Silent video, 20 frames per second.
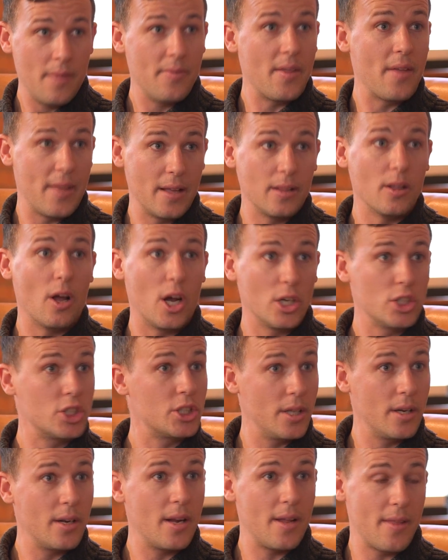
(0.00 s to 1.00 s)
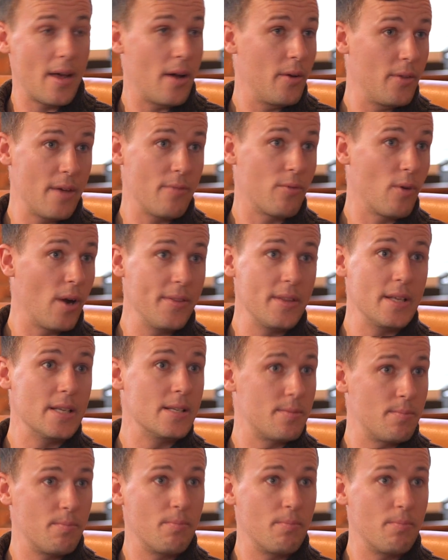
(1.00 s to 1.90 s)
Then they launched it, and now they've run these